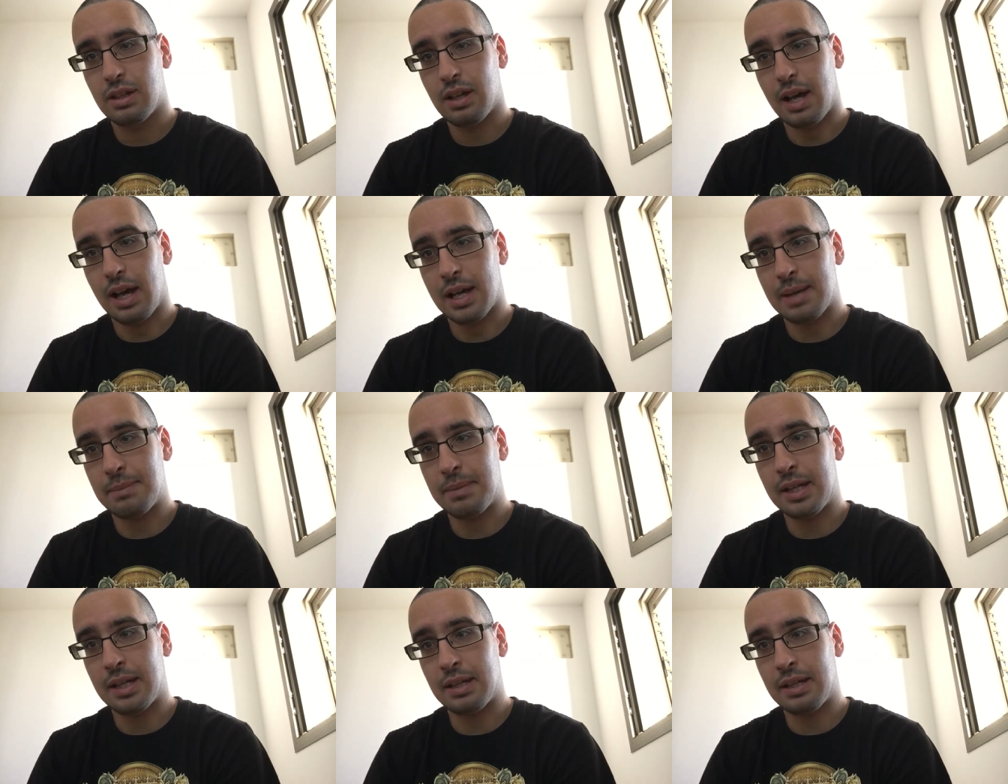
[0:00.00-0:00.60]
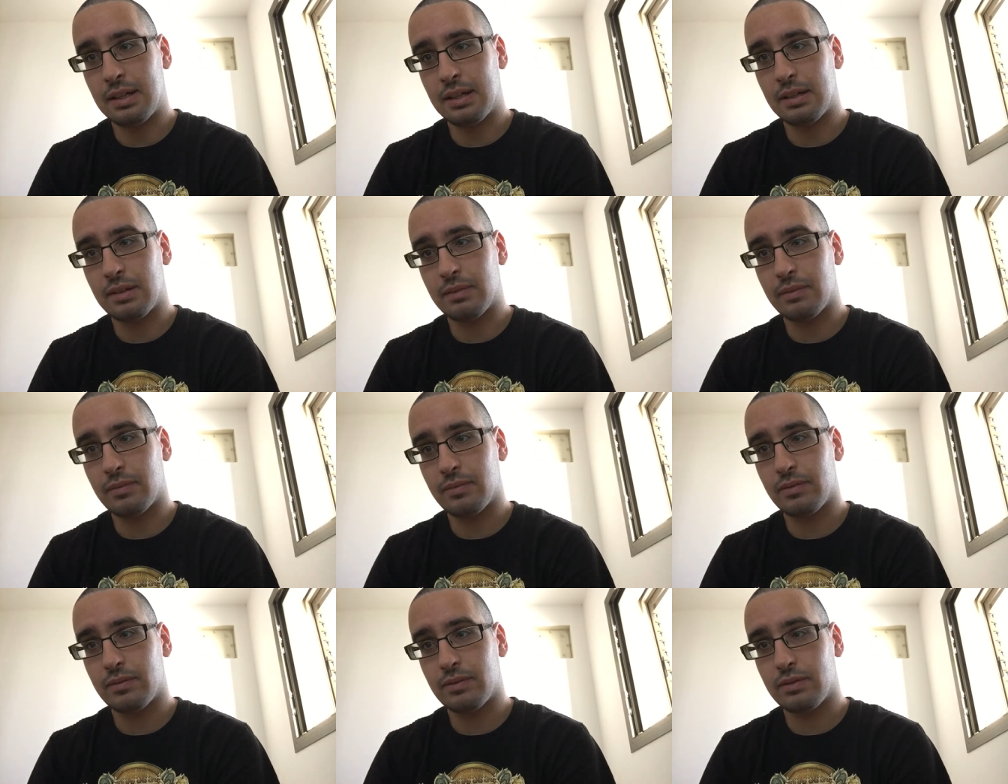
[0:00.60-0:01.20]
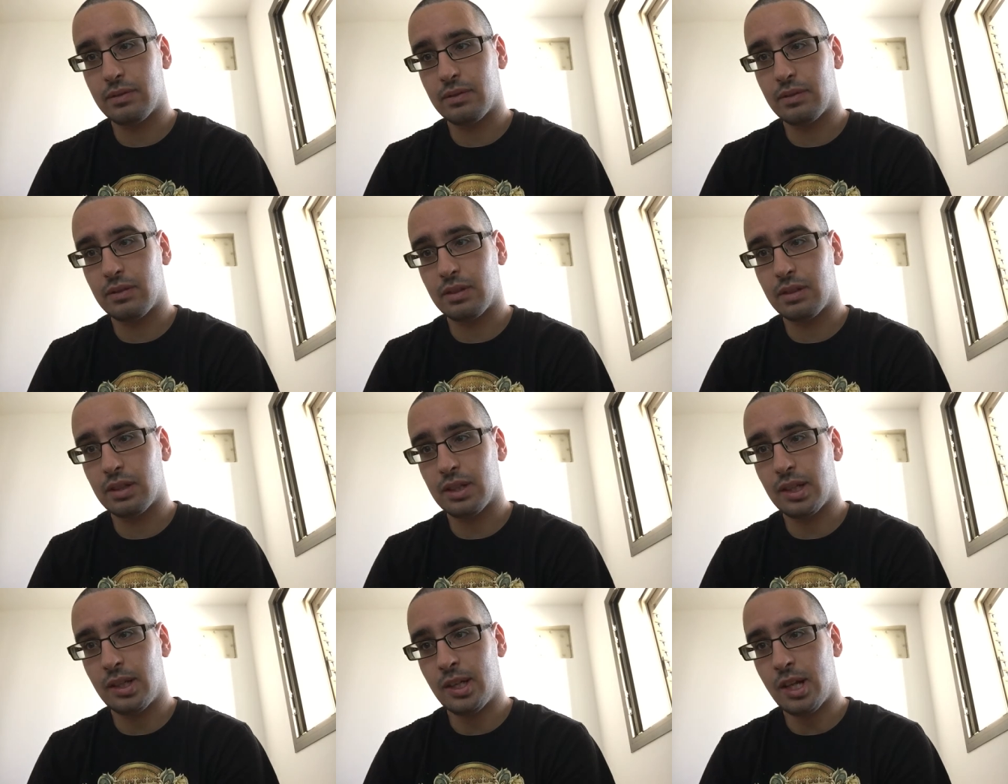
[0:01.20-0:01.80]
I mean,
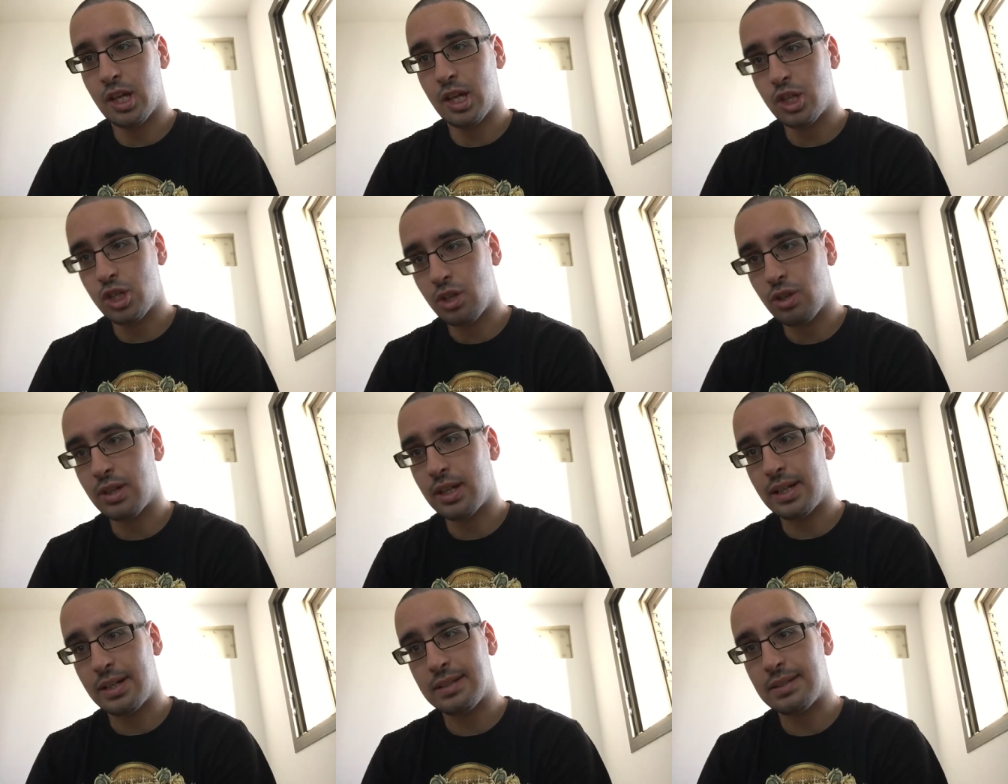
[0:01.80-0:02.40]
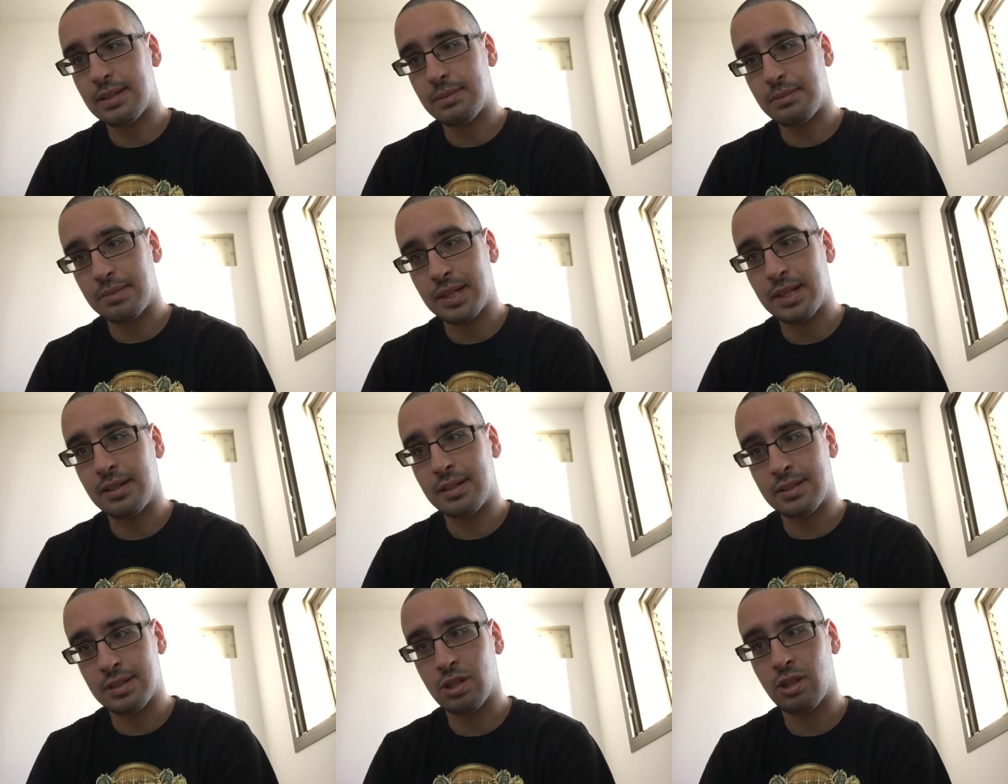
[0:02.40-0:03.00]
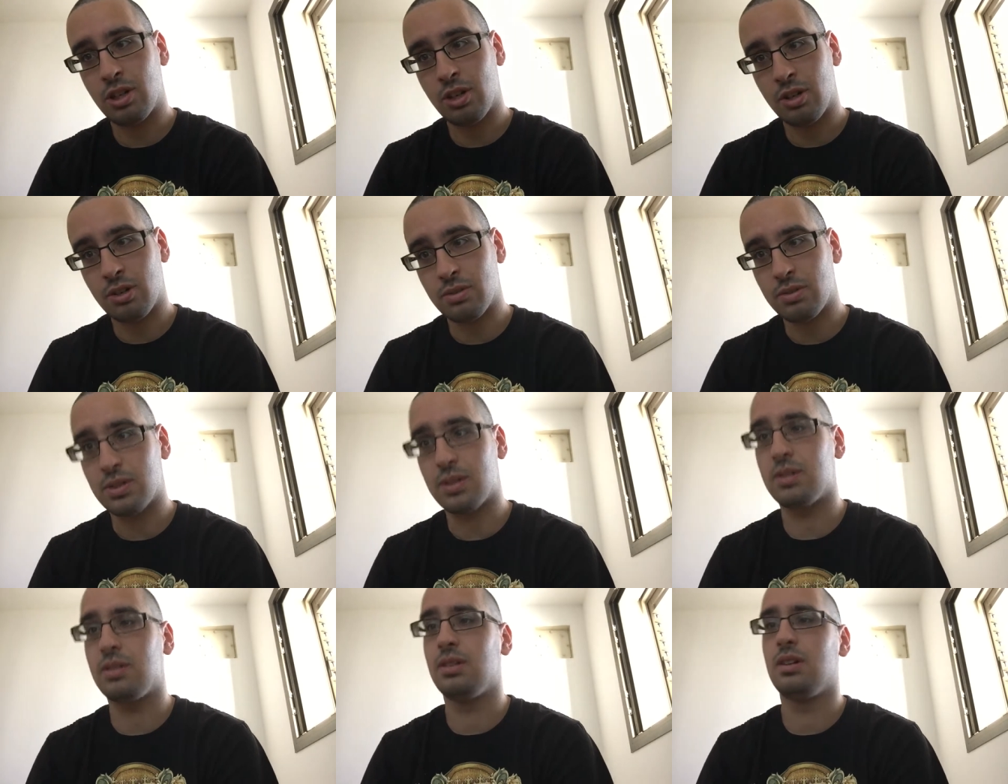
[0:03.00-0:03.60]
nationalism that is
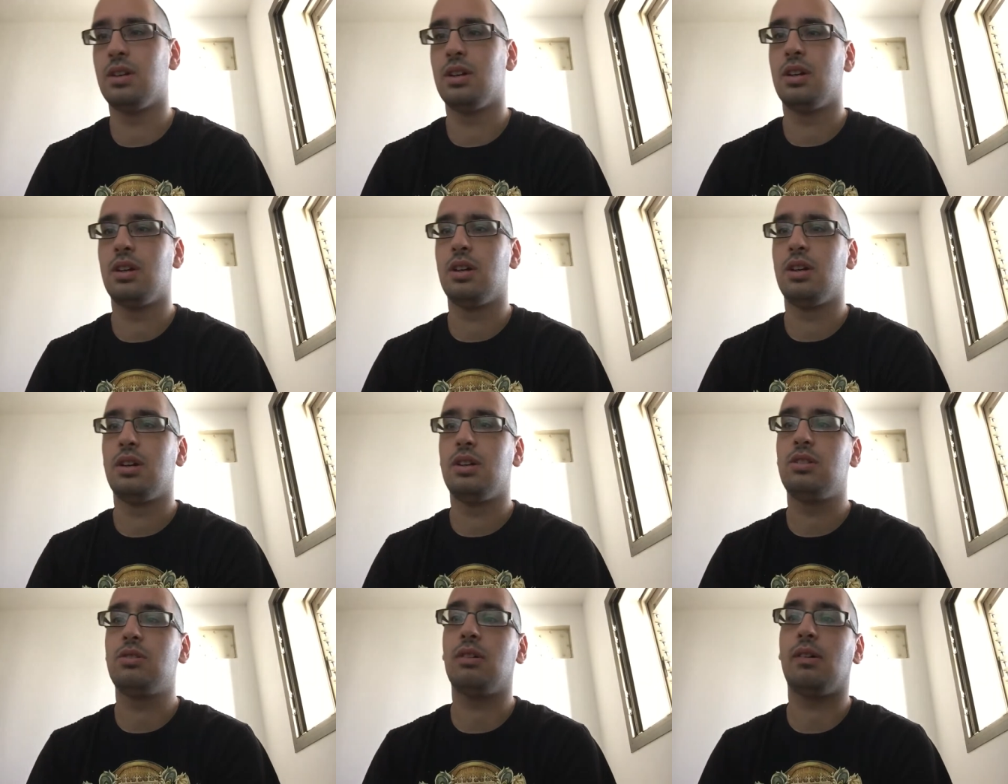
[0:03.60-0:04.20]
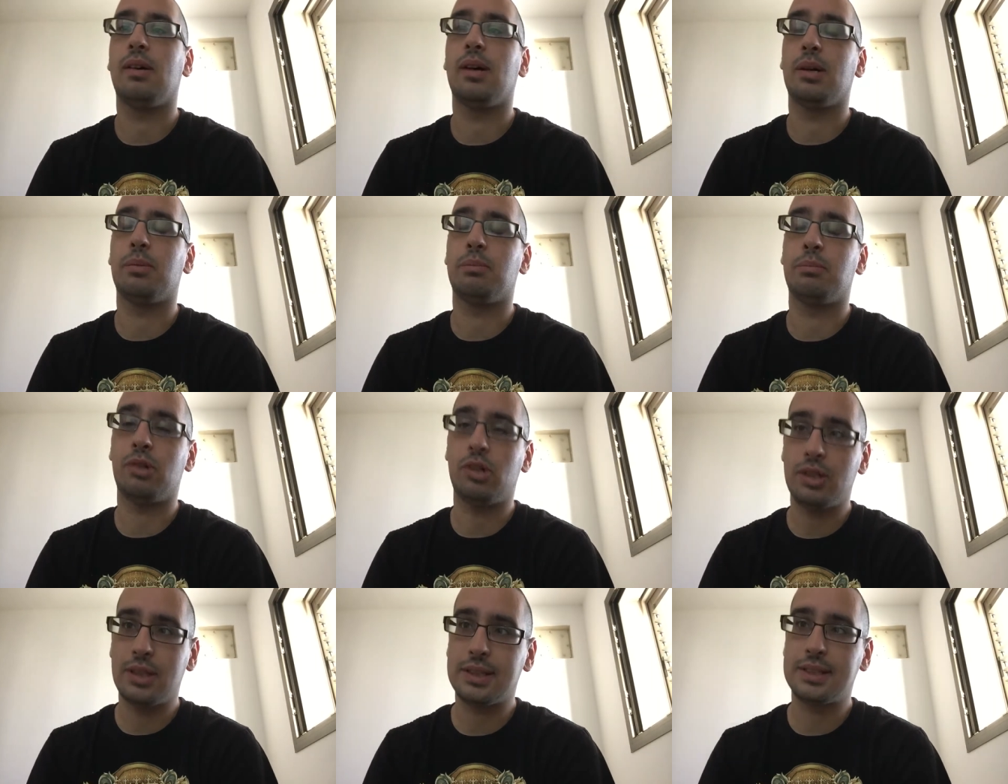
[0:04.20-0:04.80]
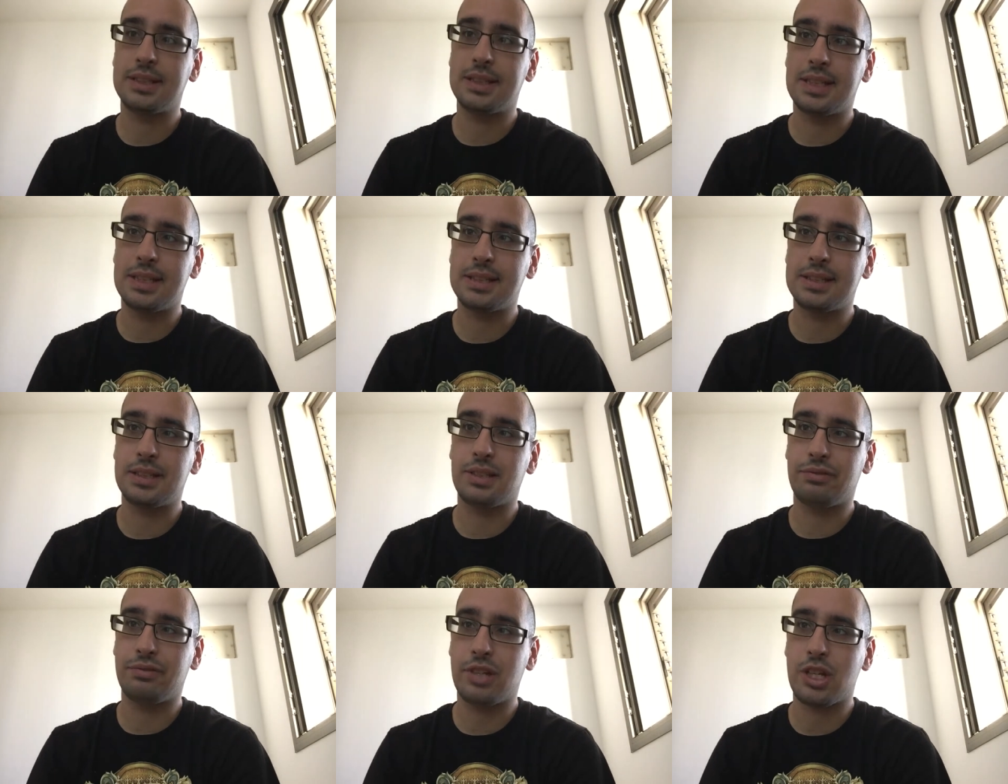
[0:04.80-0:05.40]
close to our modern
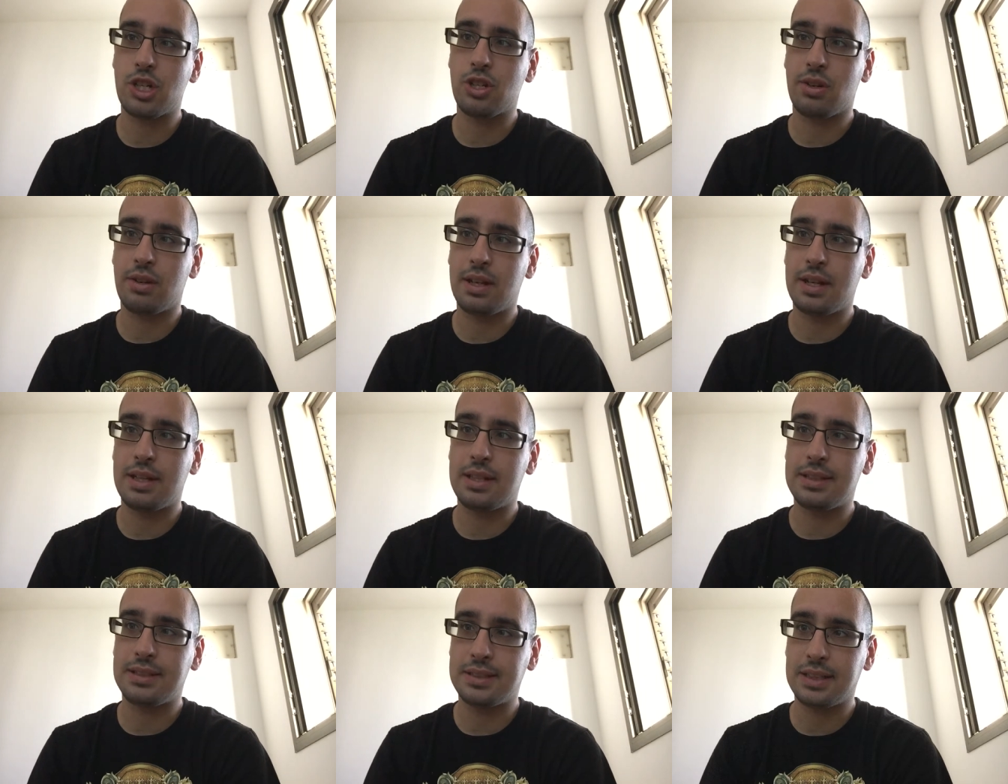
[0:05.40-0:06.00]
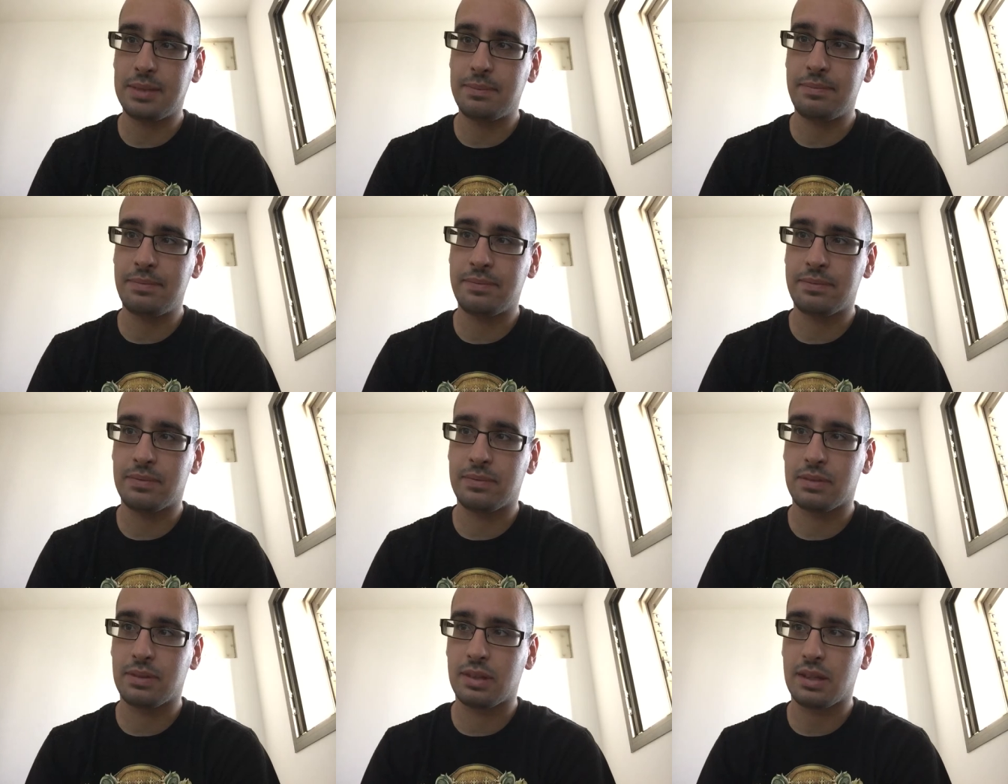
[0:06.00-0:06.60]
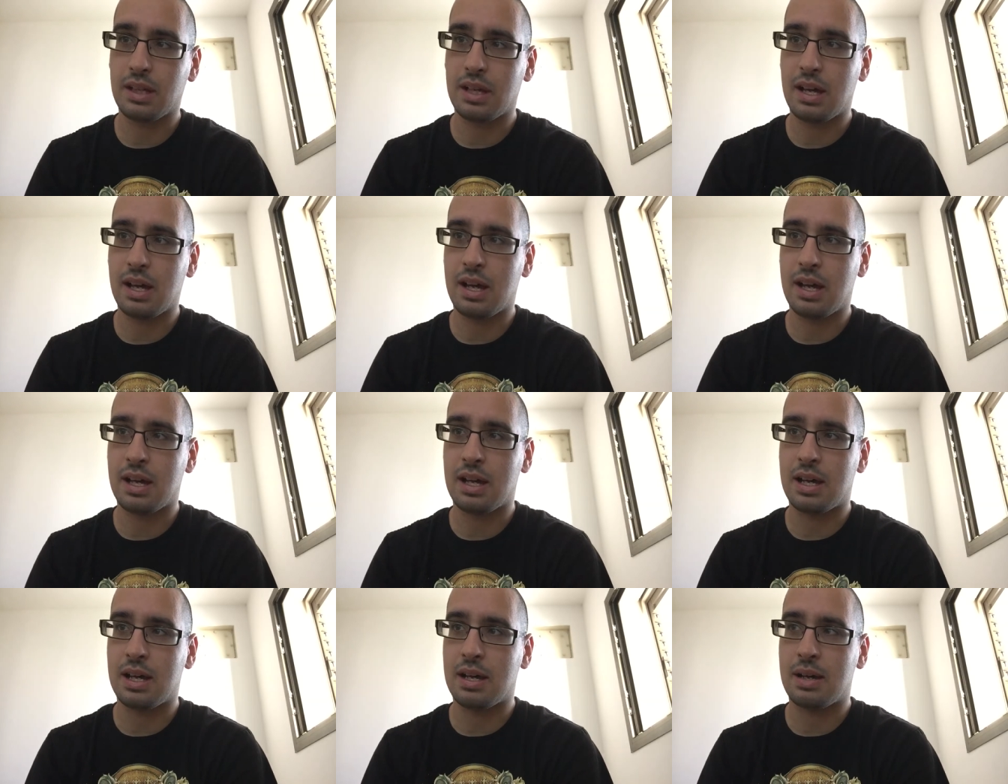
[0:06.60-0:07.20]
sense of nationalism
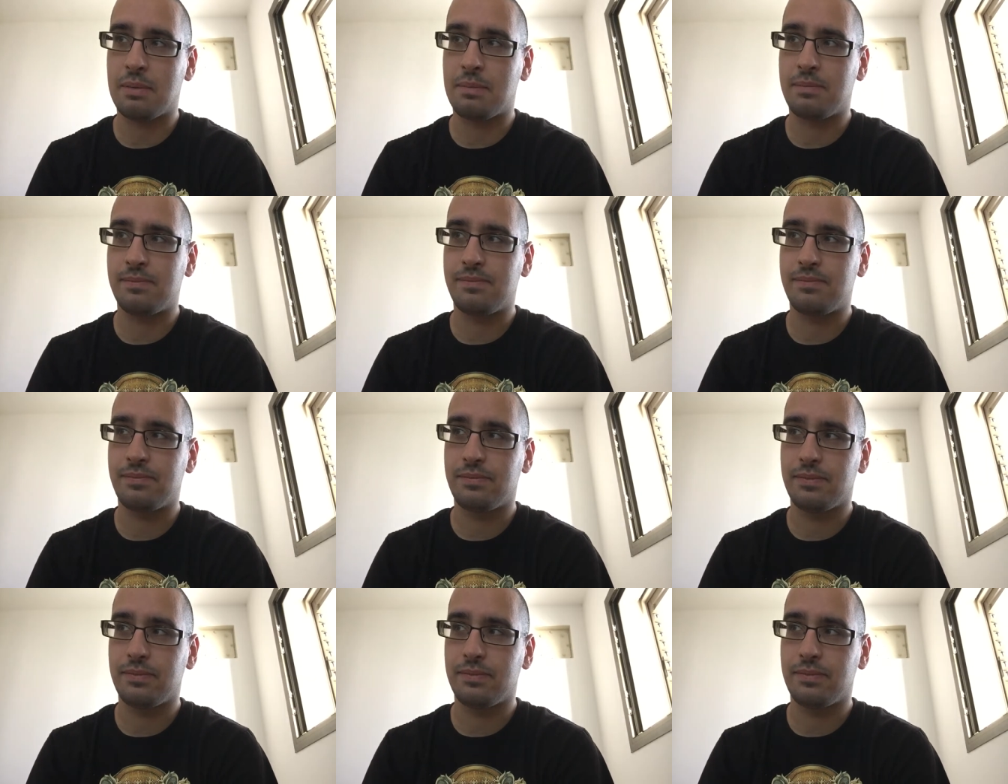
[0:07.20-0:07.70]
um,